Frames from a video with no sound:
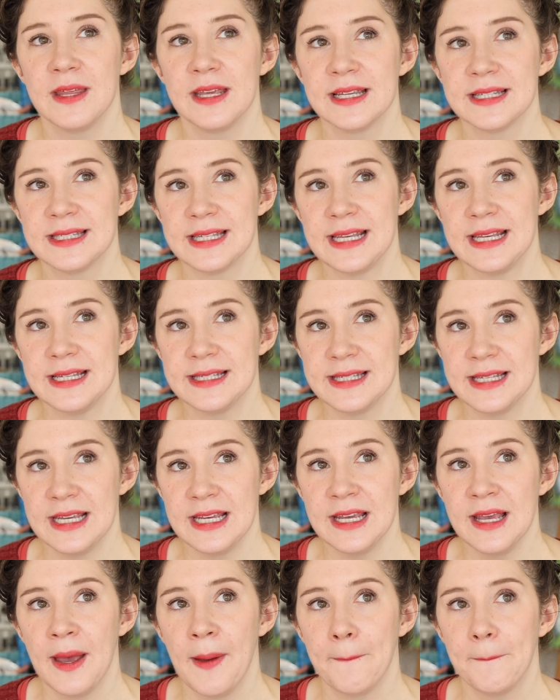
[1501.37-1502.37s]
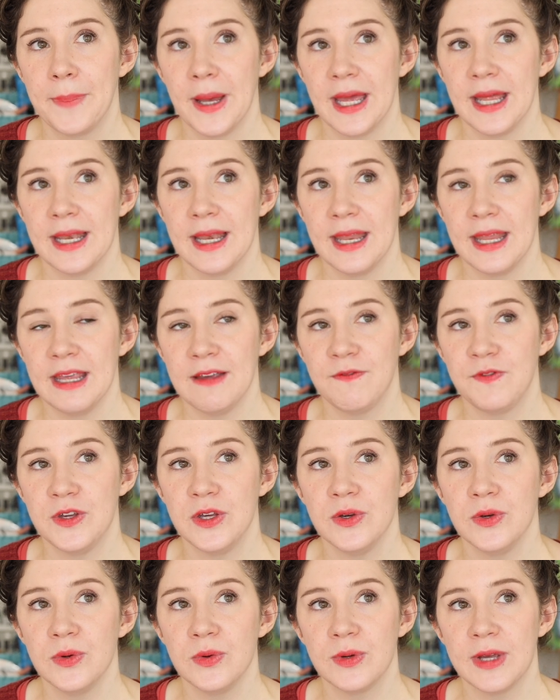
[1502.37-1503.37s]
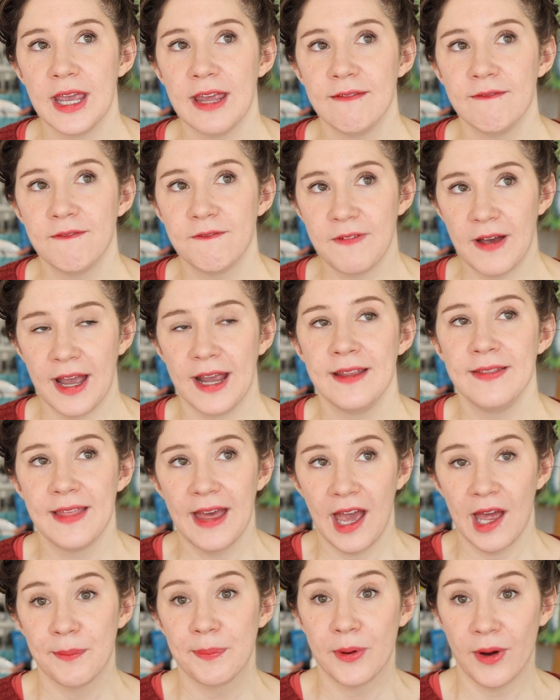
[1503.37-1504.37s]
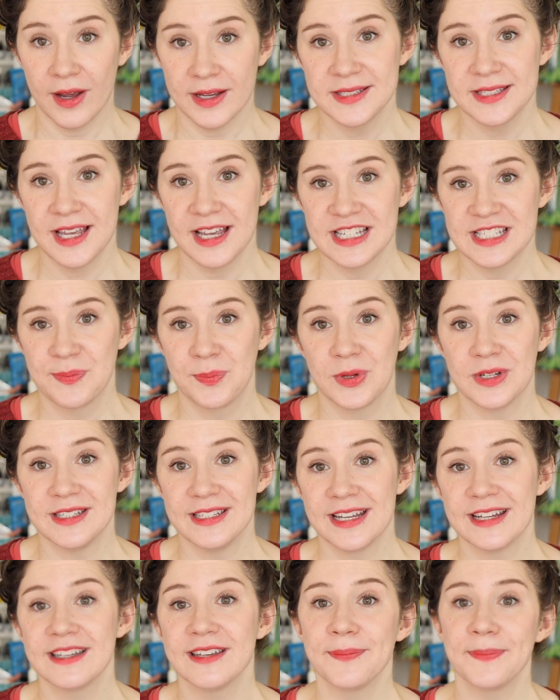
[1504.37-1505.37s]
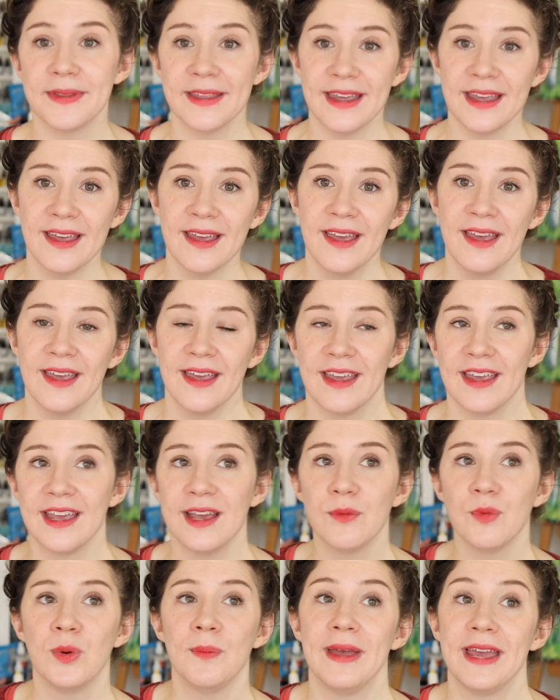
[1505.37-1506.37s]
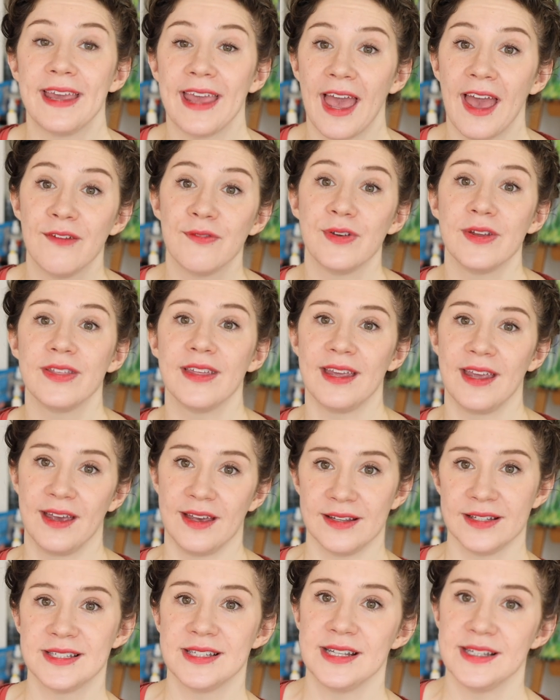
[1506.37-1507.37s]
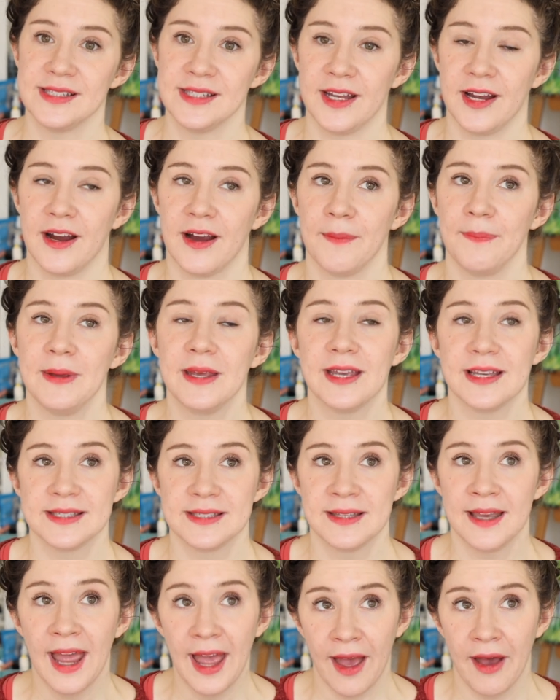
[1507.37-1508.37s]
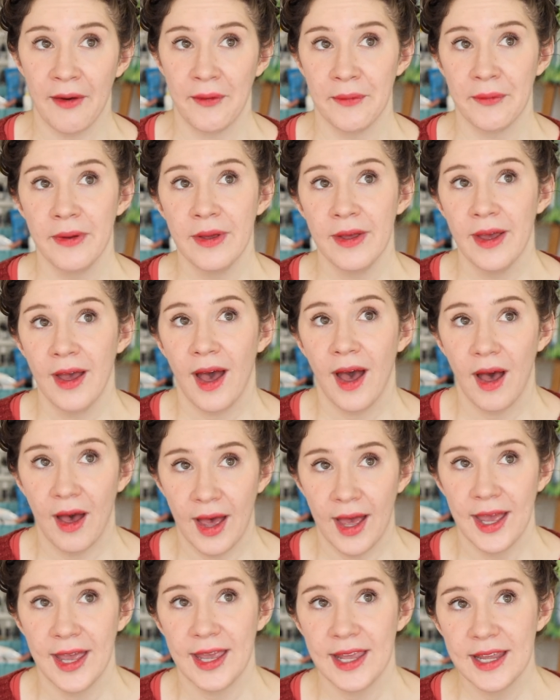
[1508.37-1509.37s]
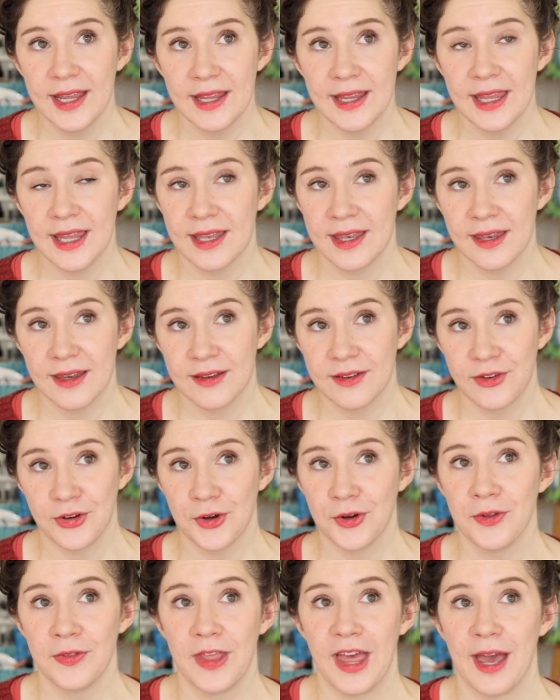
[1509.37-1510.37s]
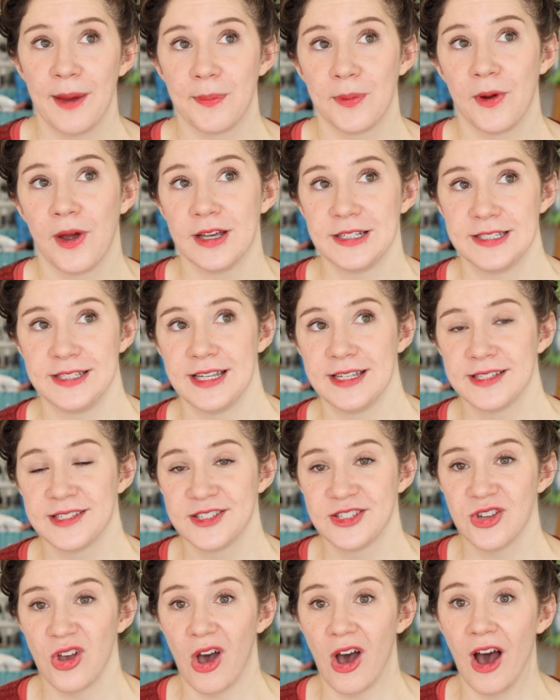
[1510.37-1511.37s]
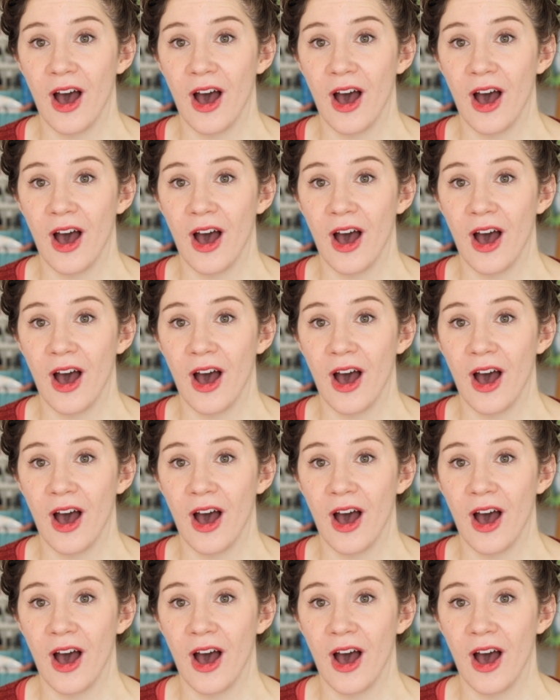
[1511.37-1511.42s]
thing as easy, but if you can find that process predictably, it will make everything else easier, because now I can turn that process